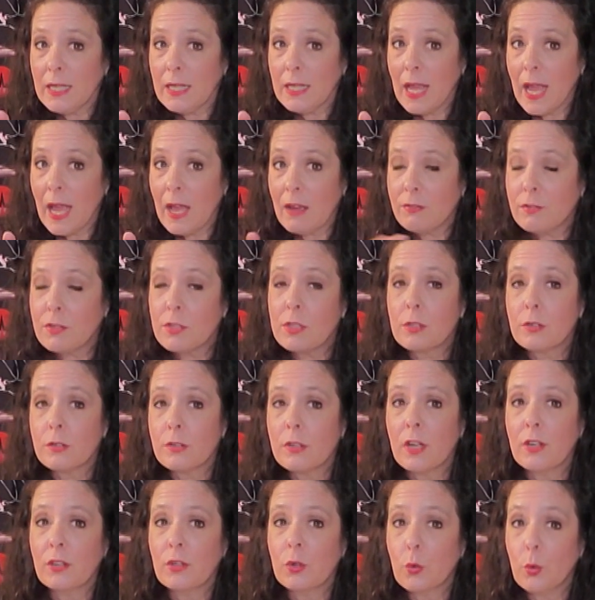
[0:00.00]
after you're
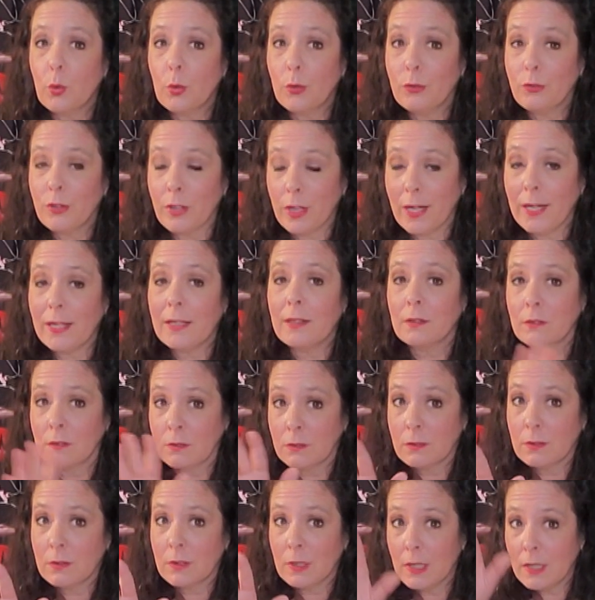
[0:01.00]
done quilting,
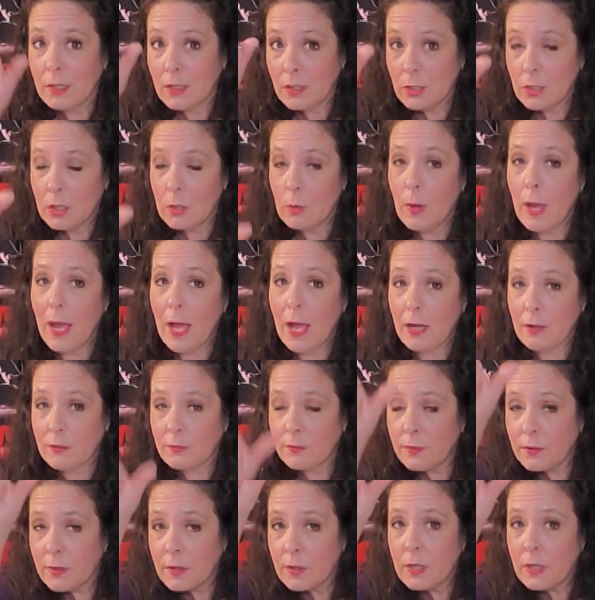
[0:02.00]
you have